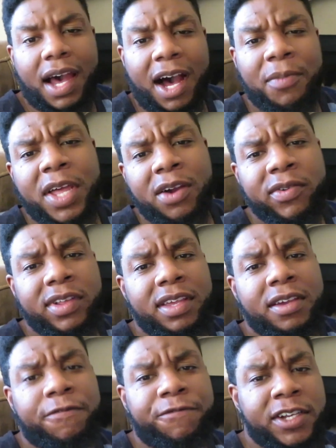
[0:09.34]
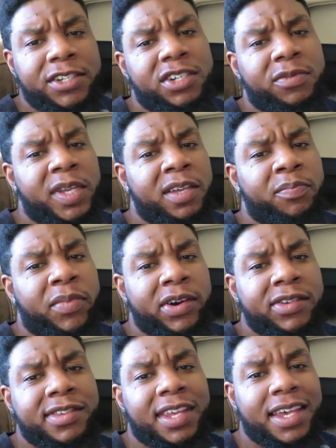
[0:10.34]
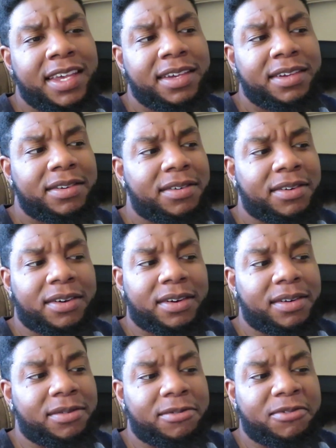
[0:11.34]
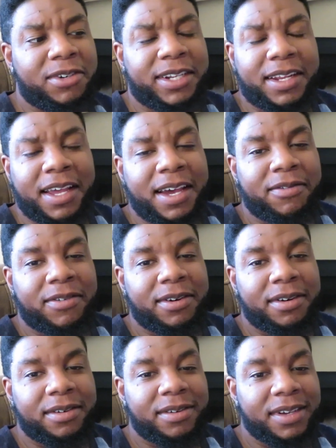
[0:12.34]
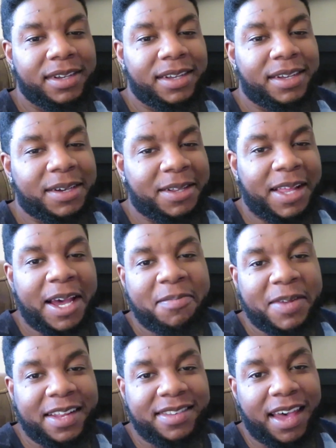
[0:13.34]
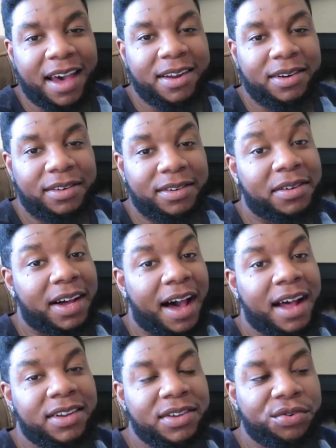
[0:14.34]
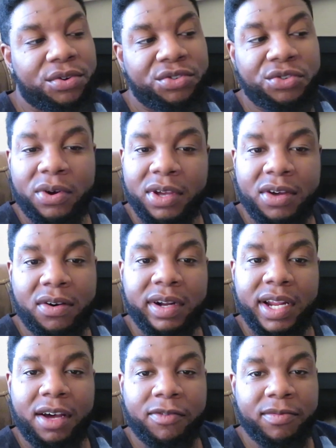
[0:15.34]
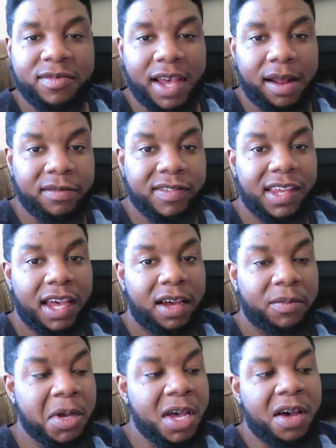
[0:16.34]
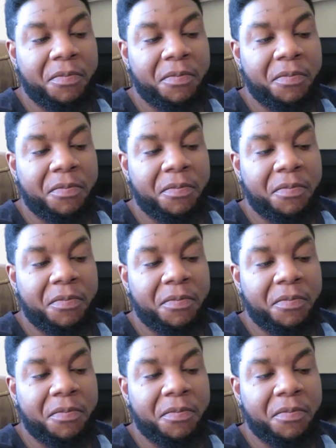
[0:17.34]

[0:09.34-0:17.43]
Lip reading: I'm not really a fisherman per se, or whatever claim that title. I do enjoy going out from time to time.